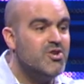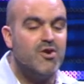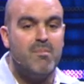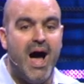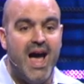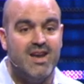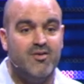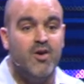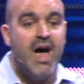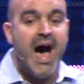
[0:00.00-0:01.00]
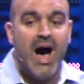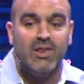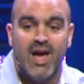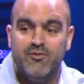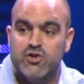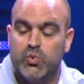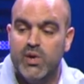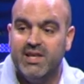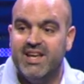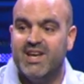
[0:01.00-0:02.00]
your mind of how life is
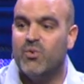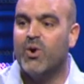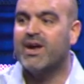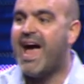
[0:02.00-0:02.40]
really going to work